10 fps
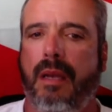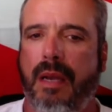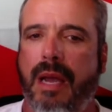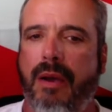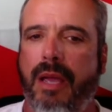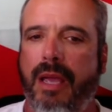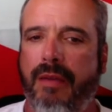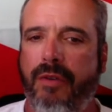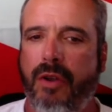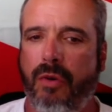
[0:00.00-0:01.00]
Now
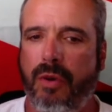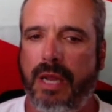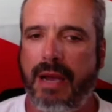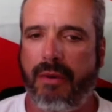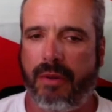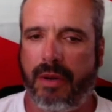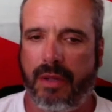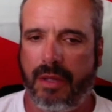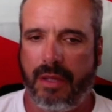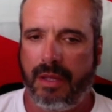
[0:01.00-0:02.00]
have no doubt
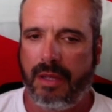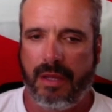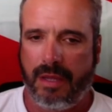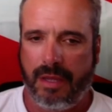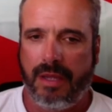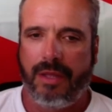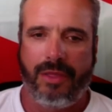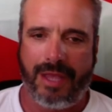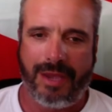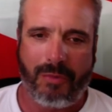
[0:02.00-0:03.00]

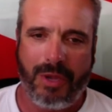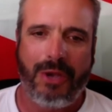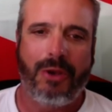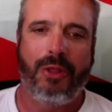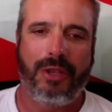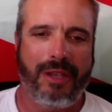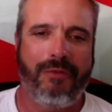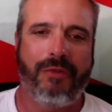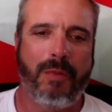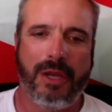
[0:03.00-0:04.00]
that we go looking
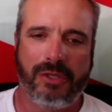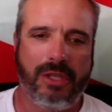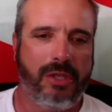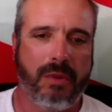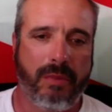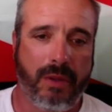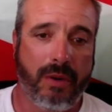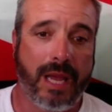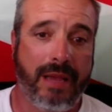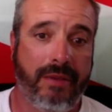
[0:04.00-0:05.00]
for muskies when we go
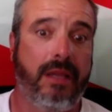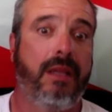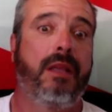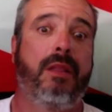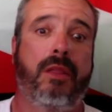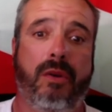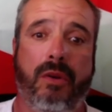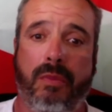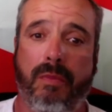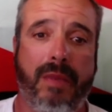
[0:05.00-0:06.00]
diving.
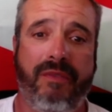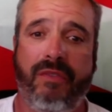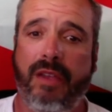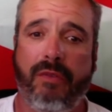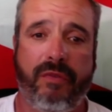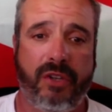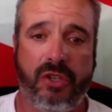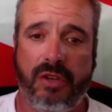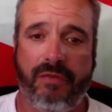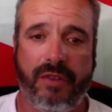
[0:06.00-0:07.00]
They're my favorite
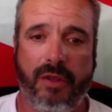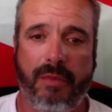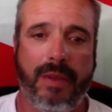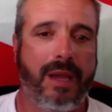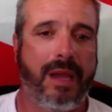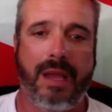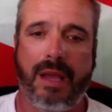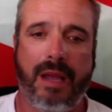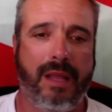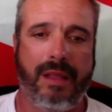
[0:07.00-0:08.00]
fish to film.
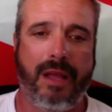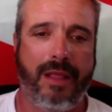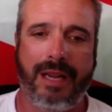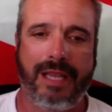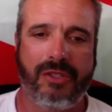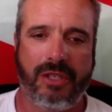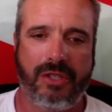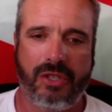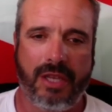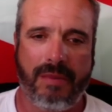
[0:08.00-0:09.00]
All the guys like
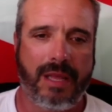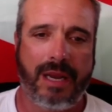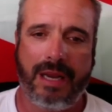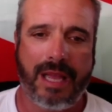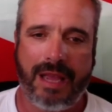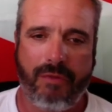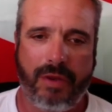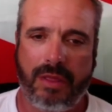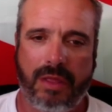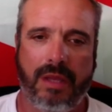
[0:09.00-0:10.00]
seeing them that I dive
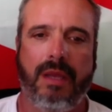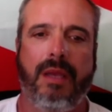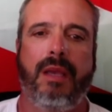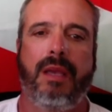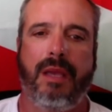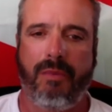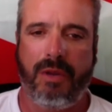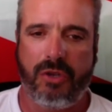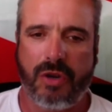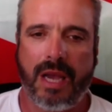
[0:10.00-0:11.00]
with, and
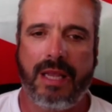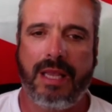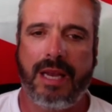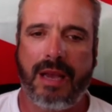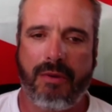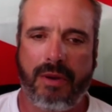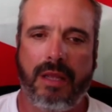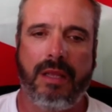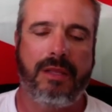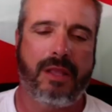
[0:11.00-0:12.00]
we try to get out
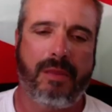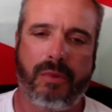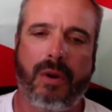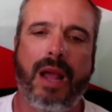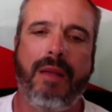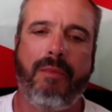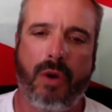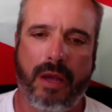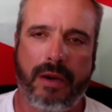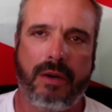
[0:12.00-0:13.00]
into the prime
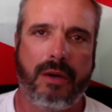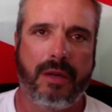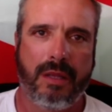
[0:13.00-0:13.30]
water